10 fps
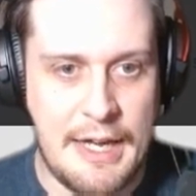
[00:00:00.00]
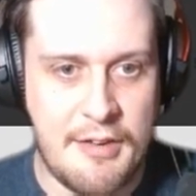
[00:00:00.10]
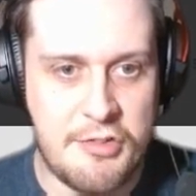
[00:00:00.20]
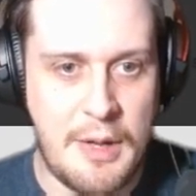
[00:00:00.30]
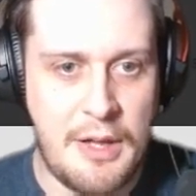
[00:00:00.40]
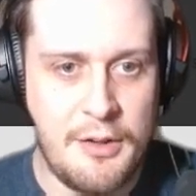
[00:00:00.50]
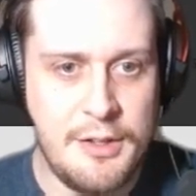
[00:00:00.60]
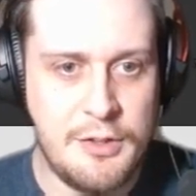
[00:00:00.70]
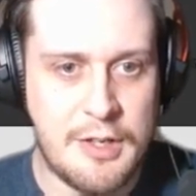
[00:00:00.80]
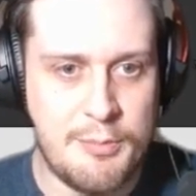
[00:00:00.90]
As well,
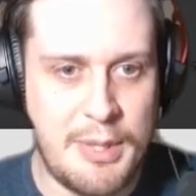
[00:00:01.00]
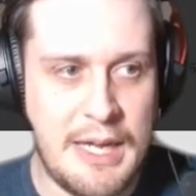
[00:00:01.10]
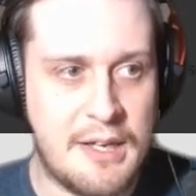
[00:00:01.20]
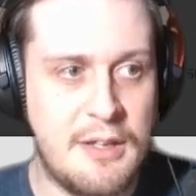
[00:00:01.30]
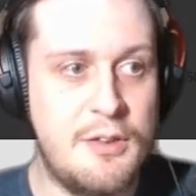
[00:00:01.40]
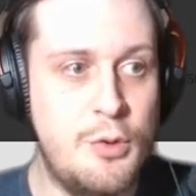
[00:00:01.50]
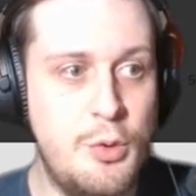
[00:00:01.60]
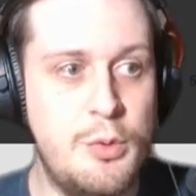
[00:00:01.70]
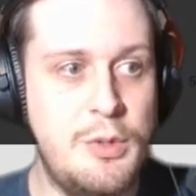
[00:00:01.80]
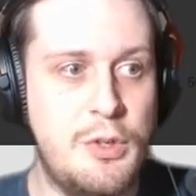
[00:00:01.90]
you can pick
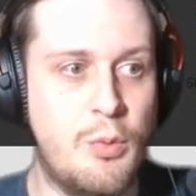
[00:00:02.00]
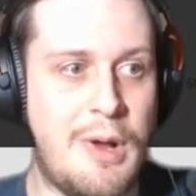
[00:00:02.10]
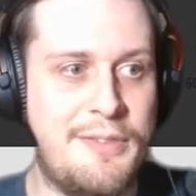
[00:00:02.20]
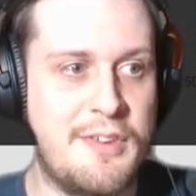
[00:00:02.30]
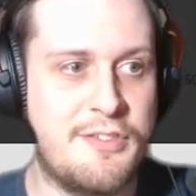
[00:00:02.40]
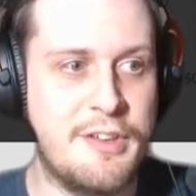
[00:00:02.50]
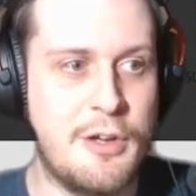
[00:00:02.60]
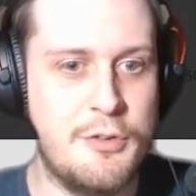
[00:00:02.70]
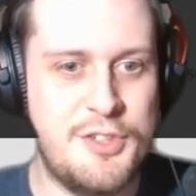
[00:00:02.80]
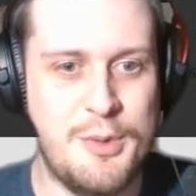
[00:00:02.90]
who you want this to
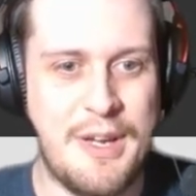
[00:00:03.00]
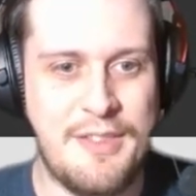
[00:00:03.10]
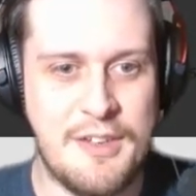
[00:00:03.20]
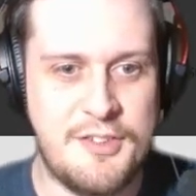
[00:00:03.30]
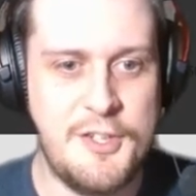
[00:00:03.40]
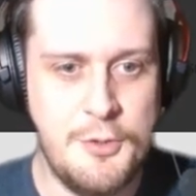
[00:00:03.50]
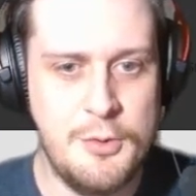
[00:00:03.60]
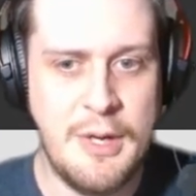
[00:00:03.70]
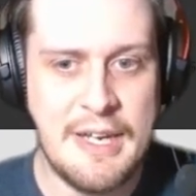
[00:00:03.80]
go to in the to,